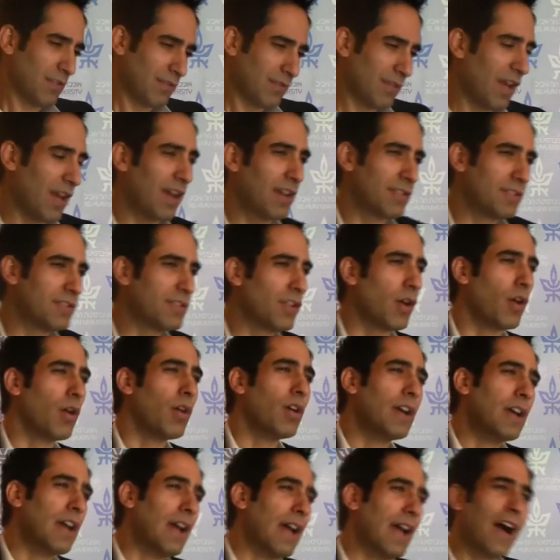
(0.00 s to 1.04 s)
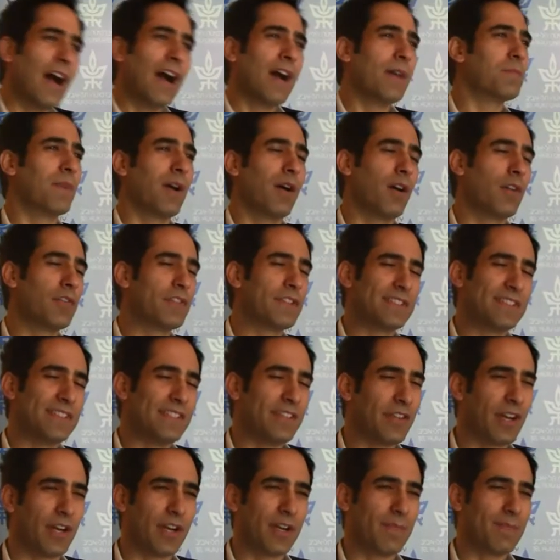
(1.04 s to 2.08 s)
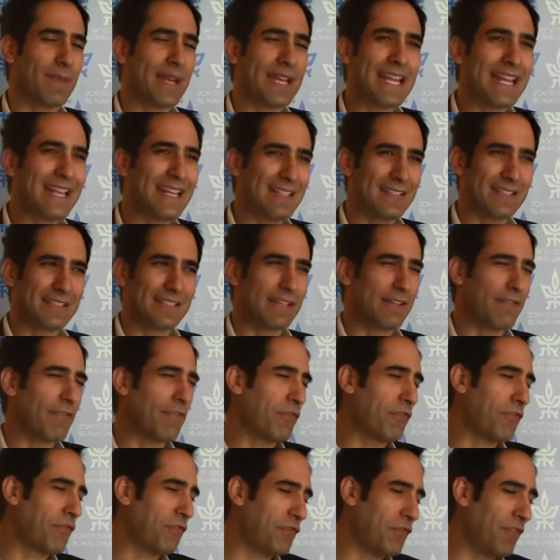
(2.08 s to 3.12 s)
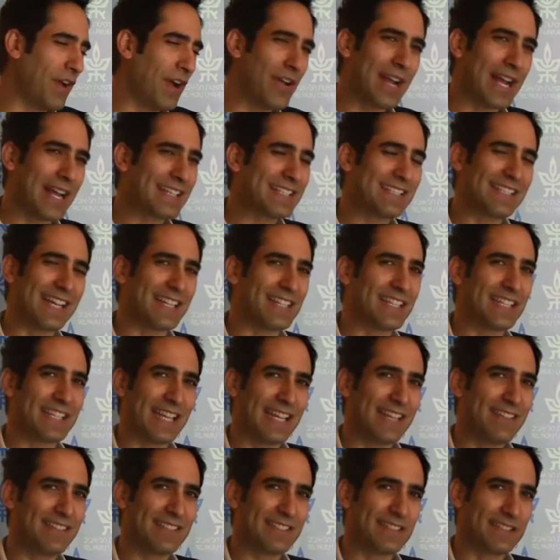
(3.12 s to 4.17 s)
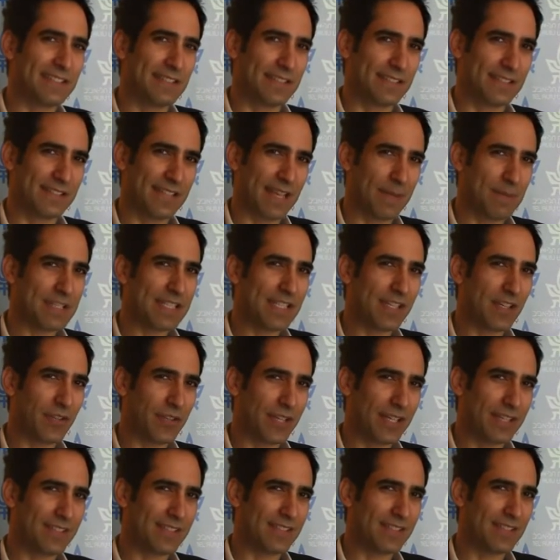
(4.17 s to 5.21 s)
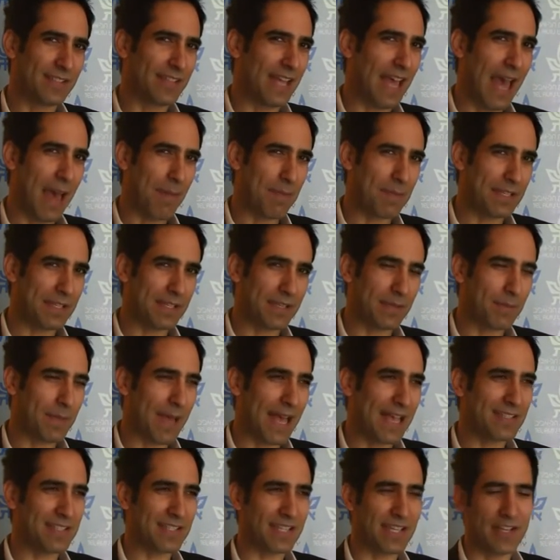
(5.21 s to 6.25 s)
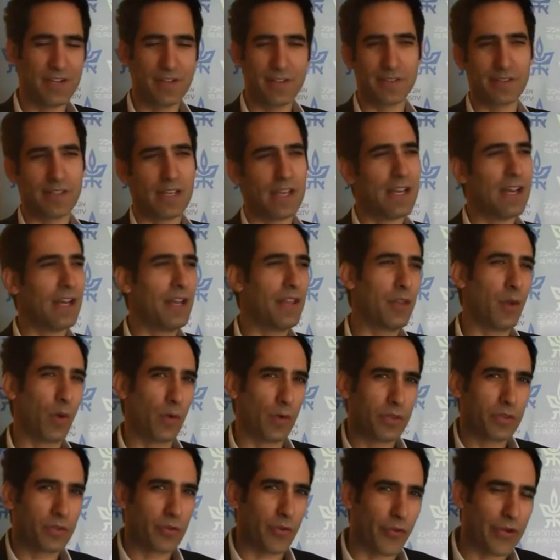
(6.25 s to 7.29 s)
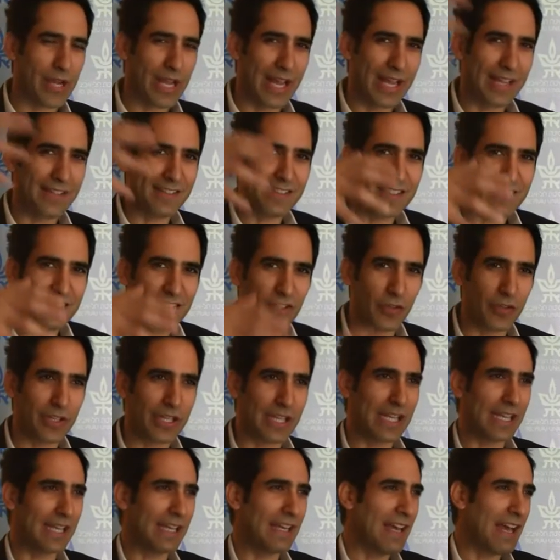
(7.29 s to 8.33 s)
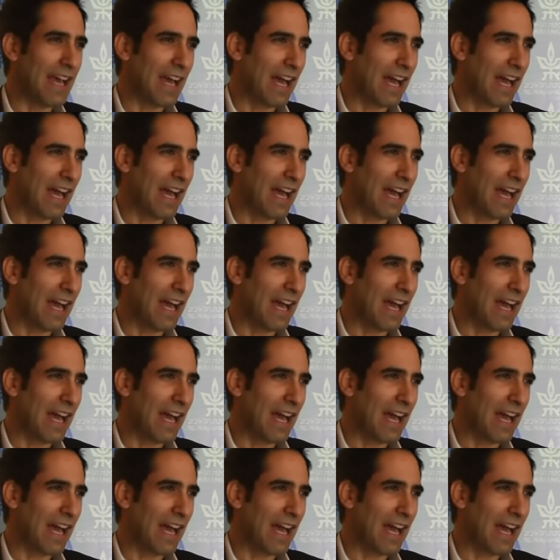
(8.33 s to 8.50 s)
Yeah. So obviously there are many very exciting incidents, cybersecurity incidents that happened in the past years. North Korea and Sony,